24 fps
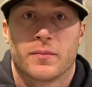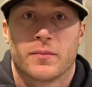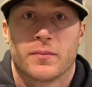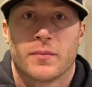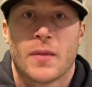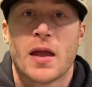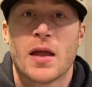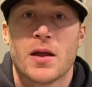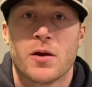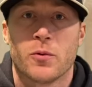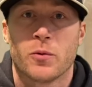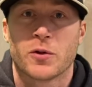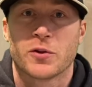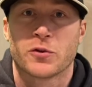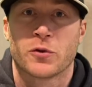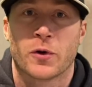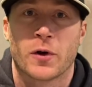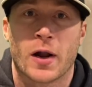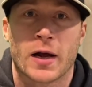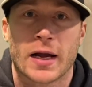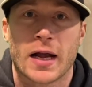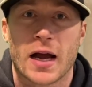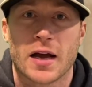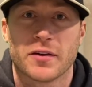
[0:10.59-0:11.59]
Hey, what's going
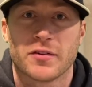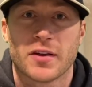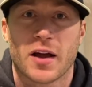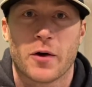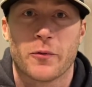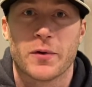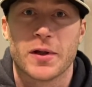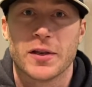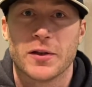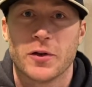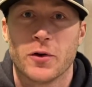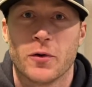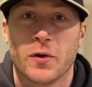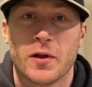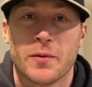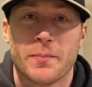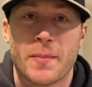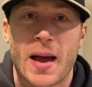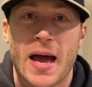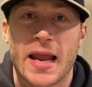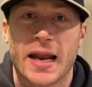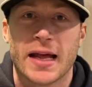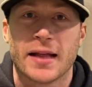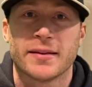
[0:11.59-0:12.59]
on, guys? How we doing?
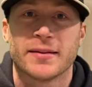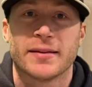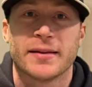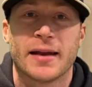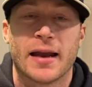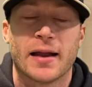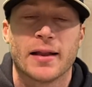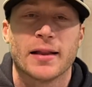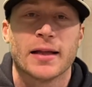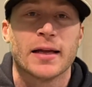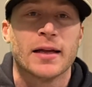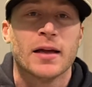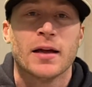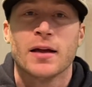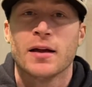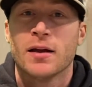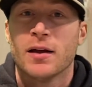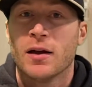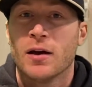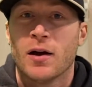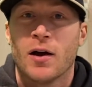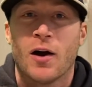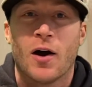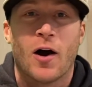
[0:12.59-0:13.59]
Matt Antonelli.
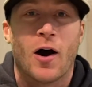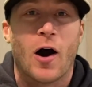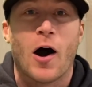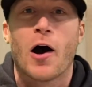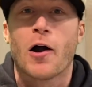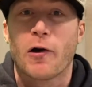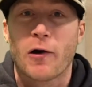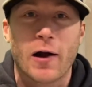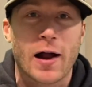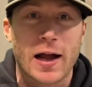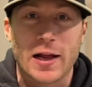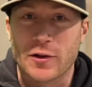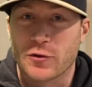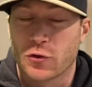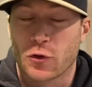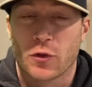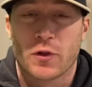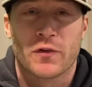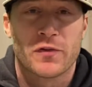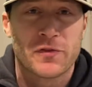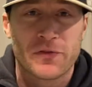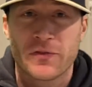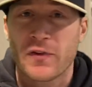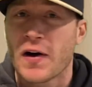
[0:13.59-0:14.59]
All right, so
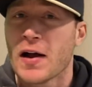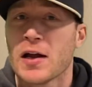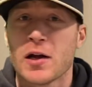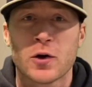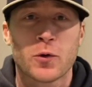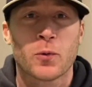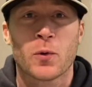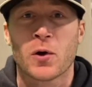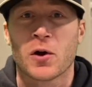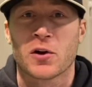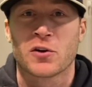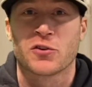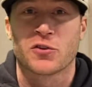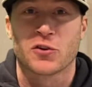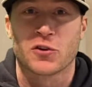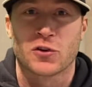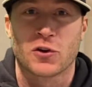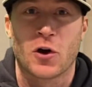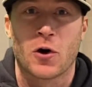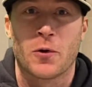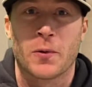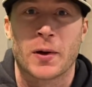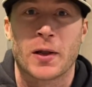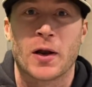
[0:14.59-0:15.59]
the fireworks are
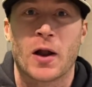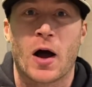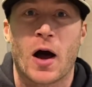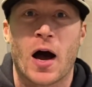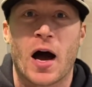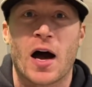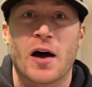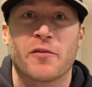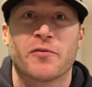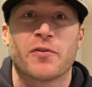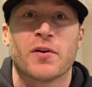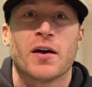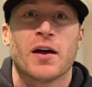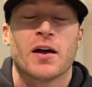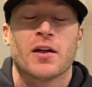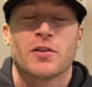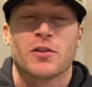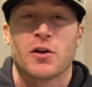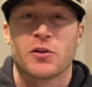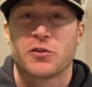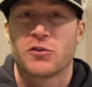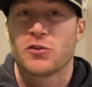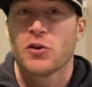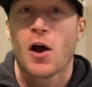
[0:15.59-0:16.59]
going off.
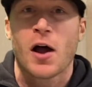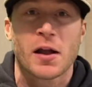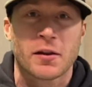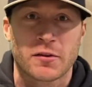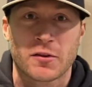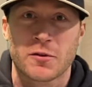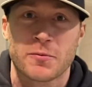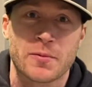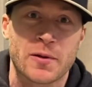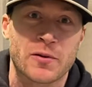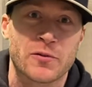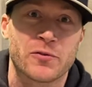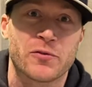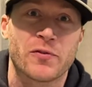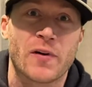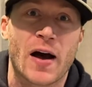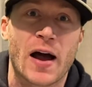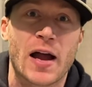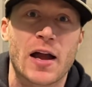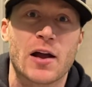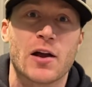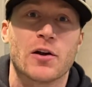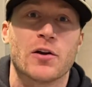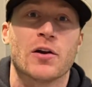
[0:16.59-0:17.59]
The shots have been
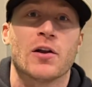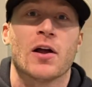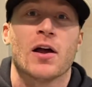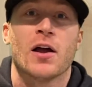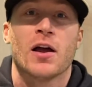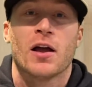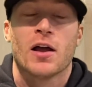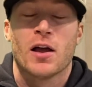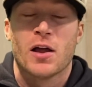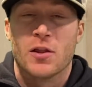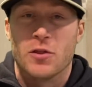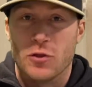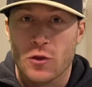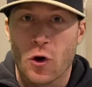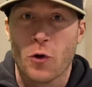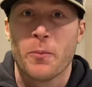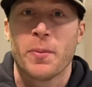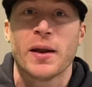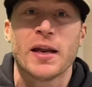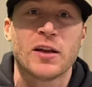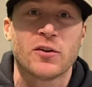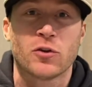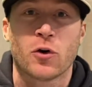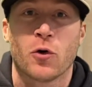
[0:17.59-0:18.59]
fired.
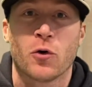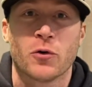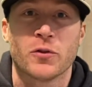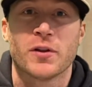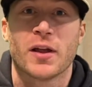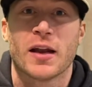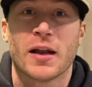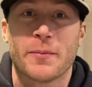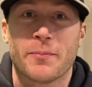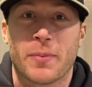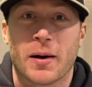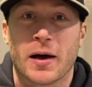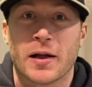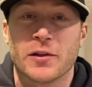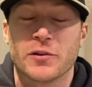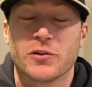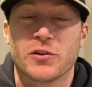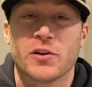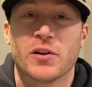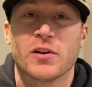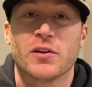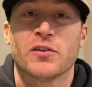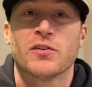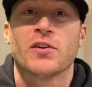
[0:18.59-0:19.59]
Nobody's holding any
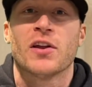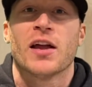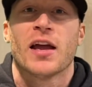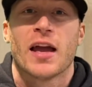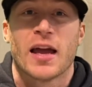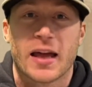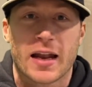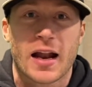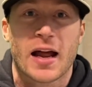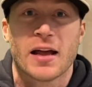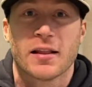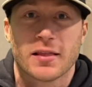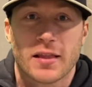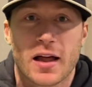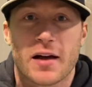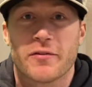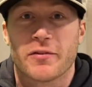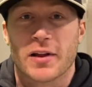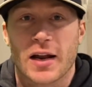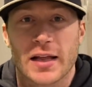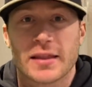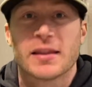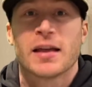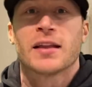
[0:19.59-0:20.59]
punches, and I
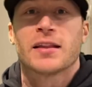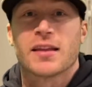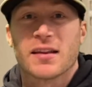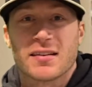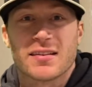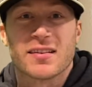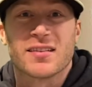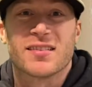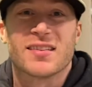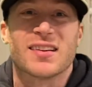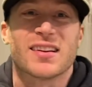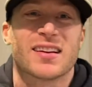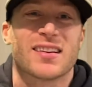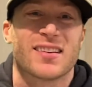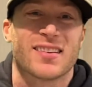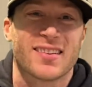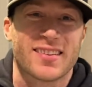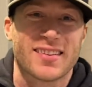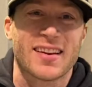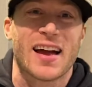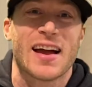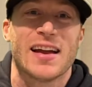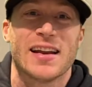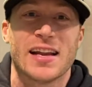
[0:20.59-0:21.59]
love it. I think this is
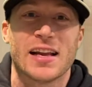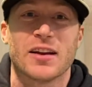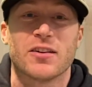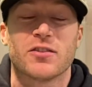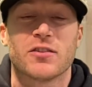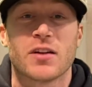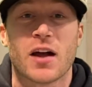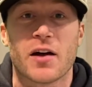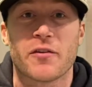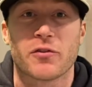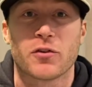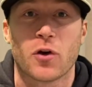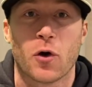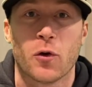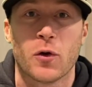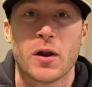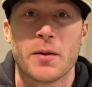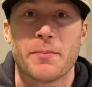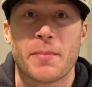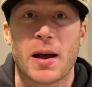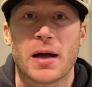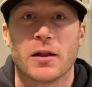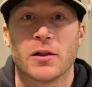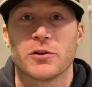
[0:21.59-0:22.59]
exciting stuff. Cody
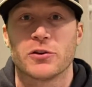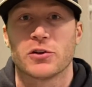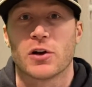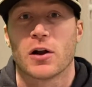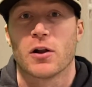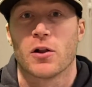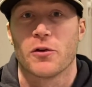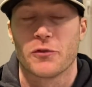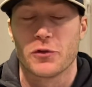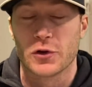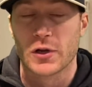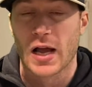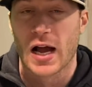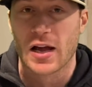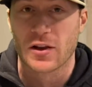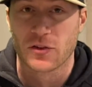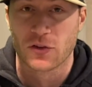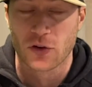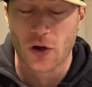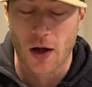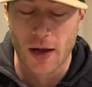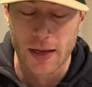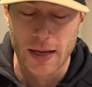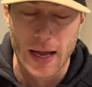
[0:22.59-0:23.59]
Bellinger, I don't know if you guys
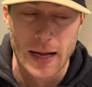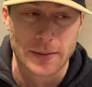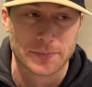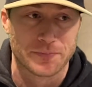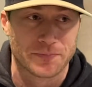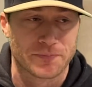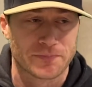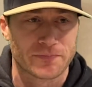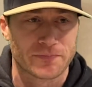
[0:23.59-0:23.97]
saw it yet.